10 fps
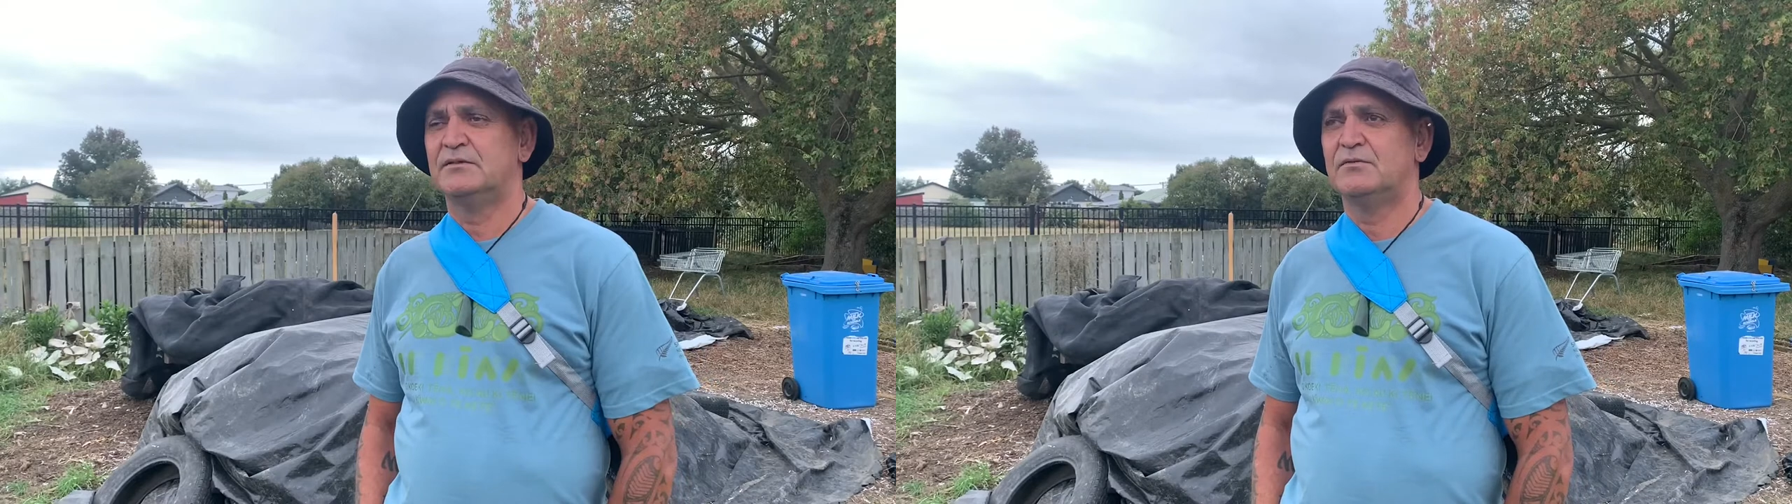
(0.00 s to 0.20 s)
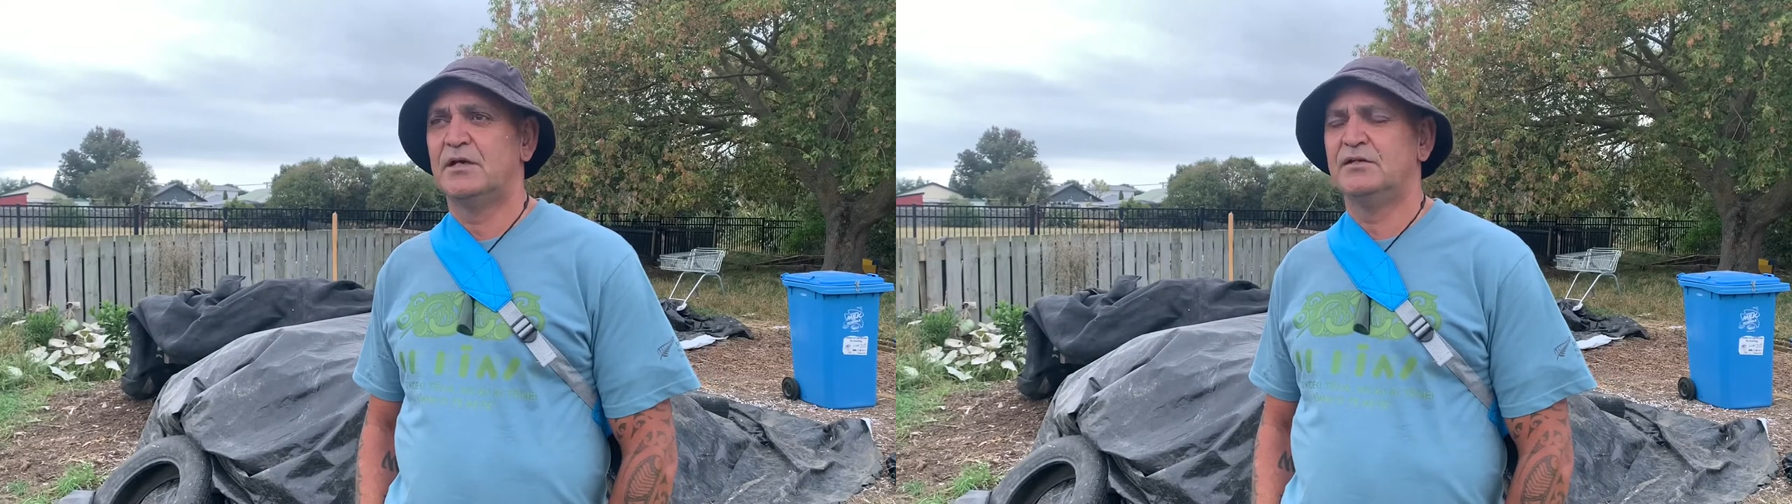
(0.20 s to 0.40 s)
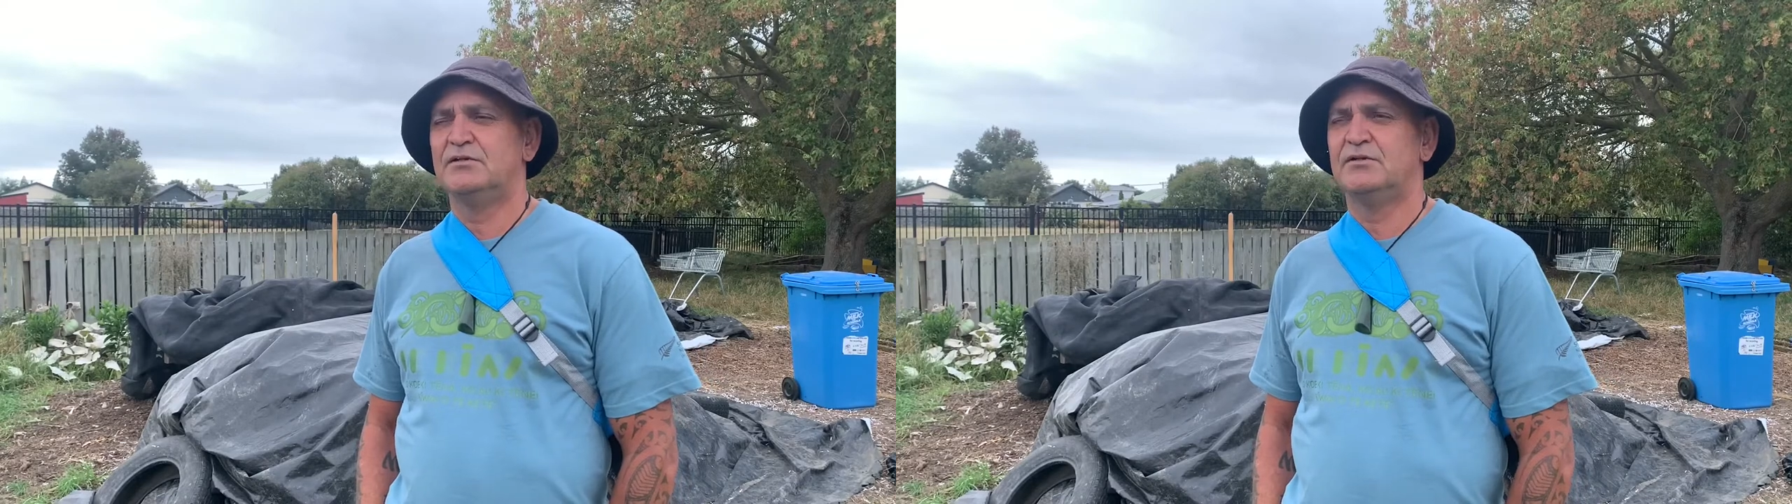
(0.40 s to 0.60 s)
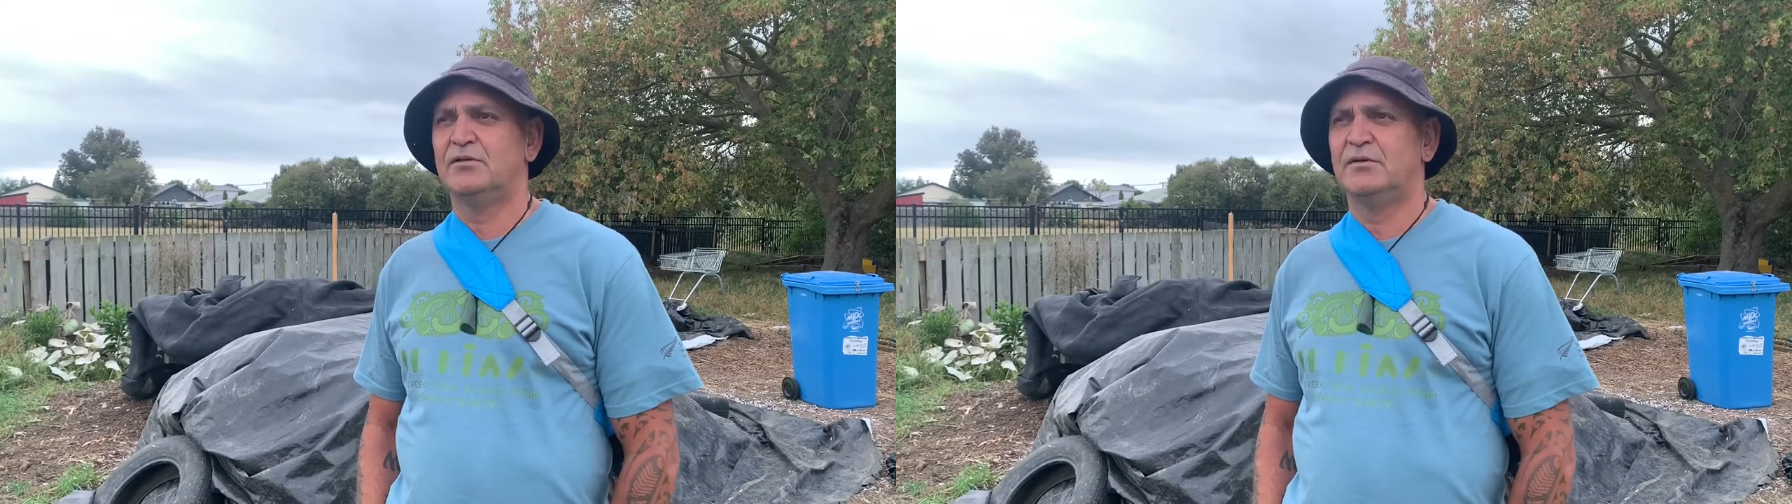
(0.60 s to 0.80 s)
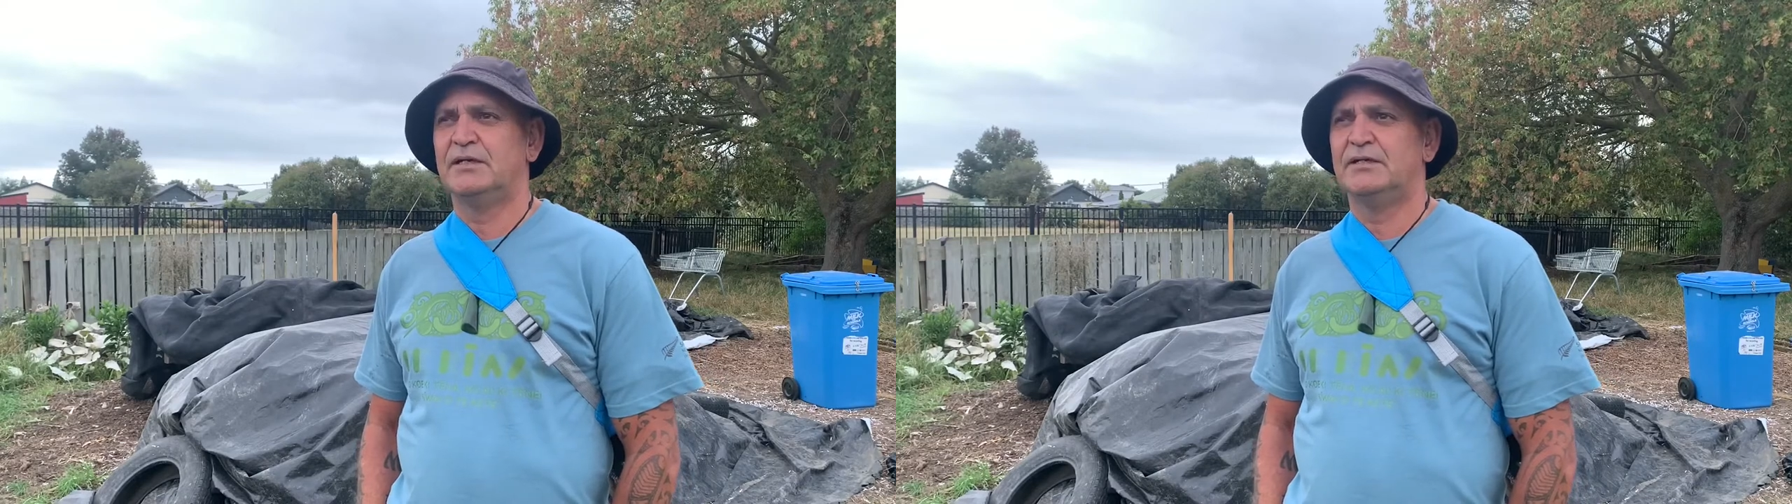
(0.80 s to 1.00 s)
we're only
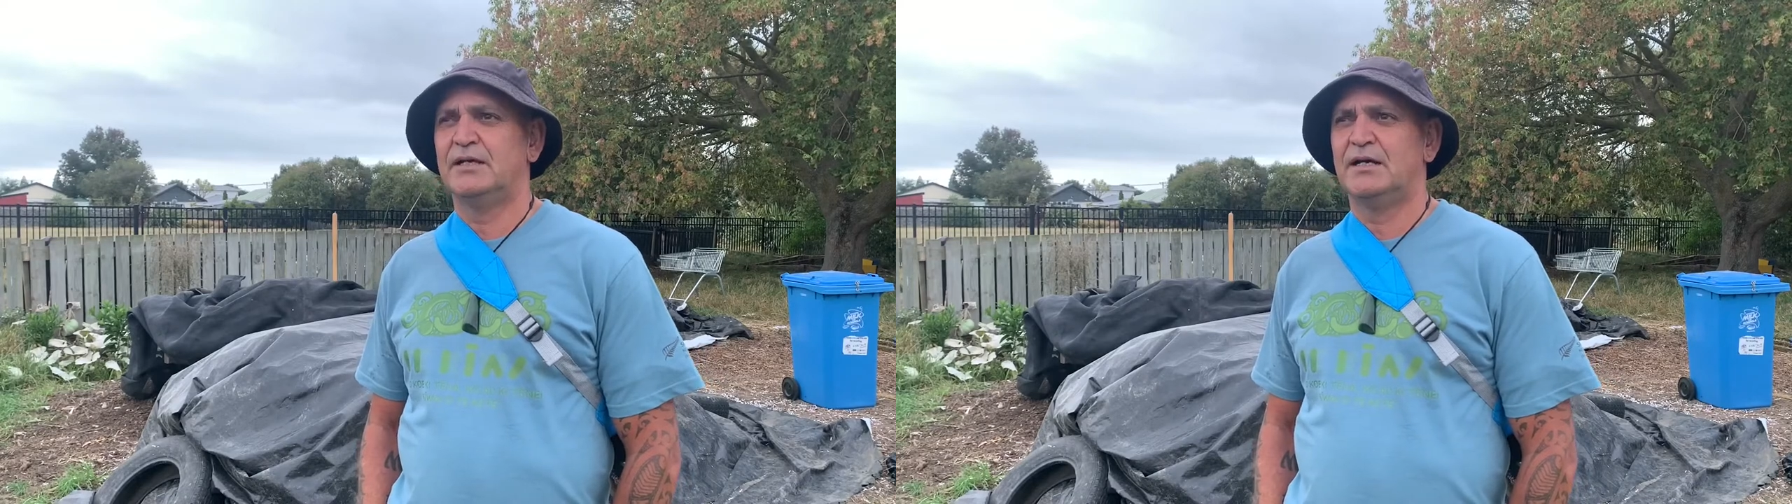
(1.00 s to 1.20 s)
doing